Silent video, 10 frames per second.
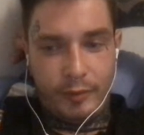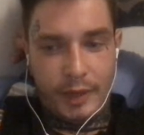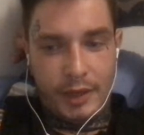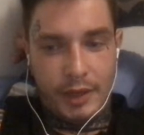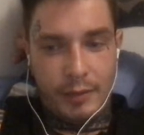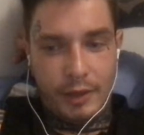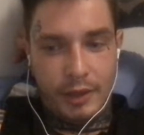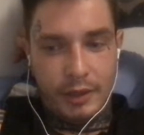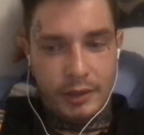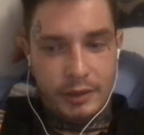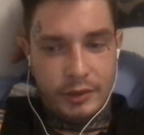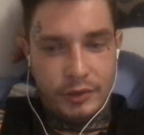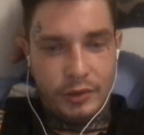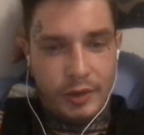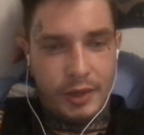my name on it is
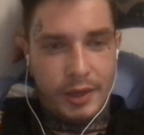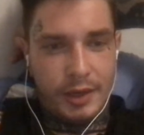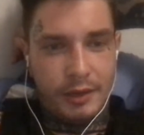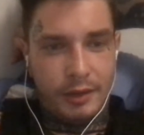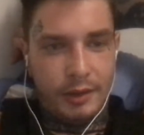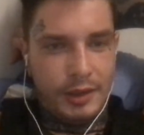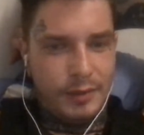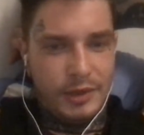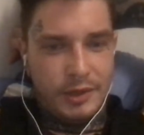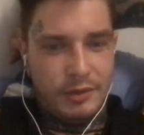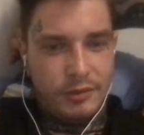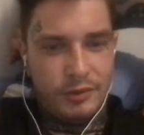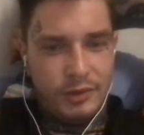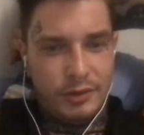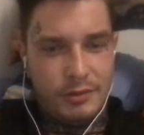destroyed. Anything. Yeah, me too.
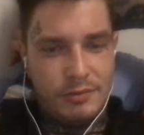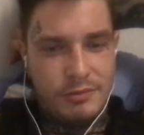So